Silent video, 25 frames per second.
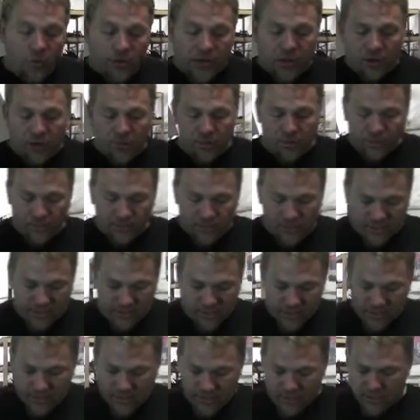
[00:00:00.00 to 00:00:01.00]
we go to put
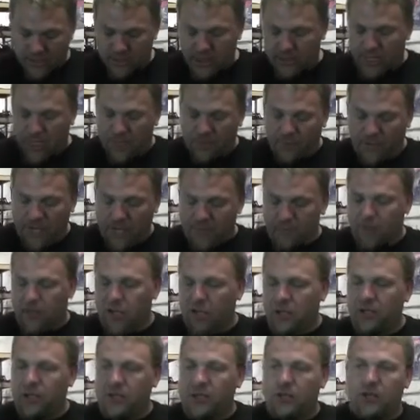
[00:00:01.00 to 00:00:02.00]
the up pipe
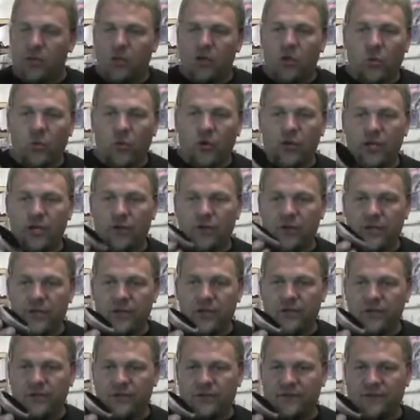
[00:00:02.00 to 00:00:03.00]
on, we're going to
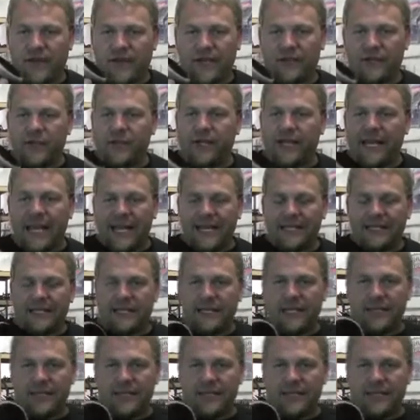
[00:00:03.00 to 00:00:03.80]
reuse the factory gasket.